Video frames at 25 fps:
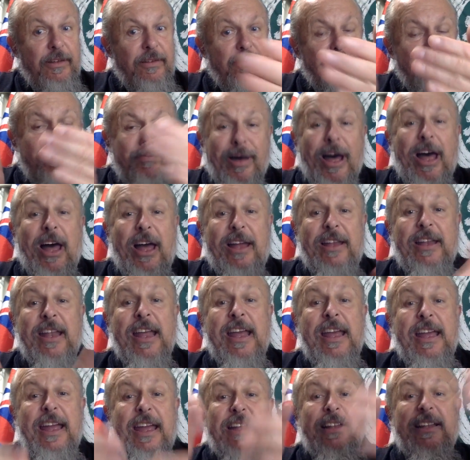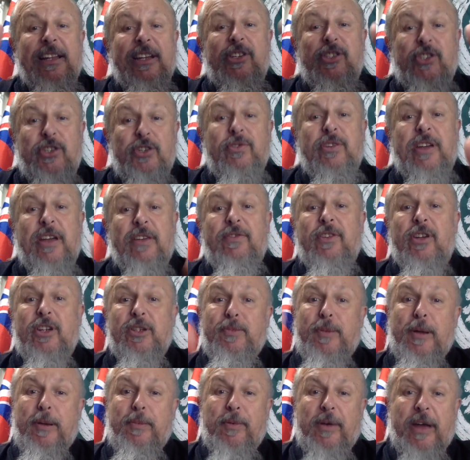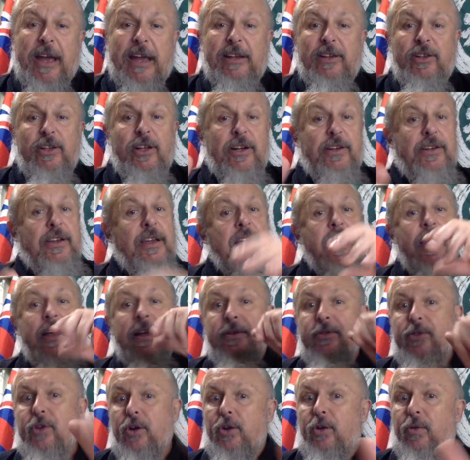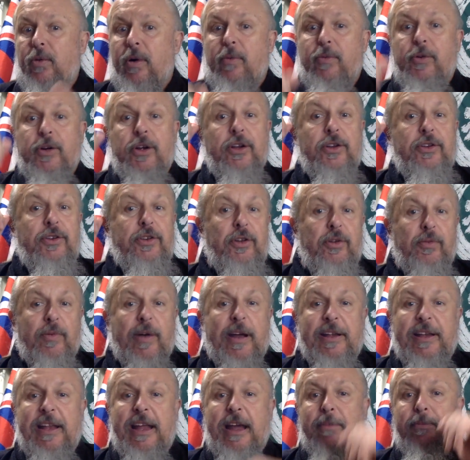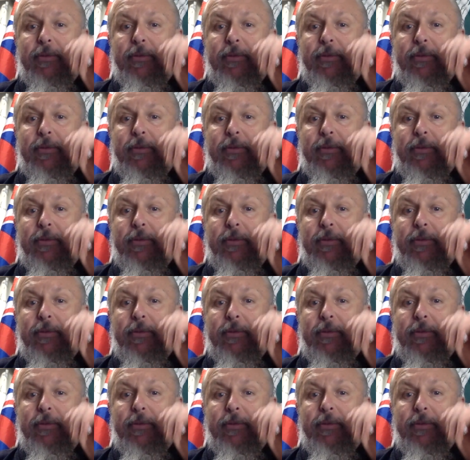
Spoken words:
But at least you give those people, hey, look, don't know what we're going to do right now.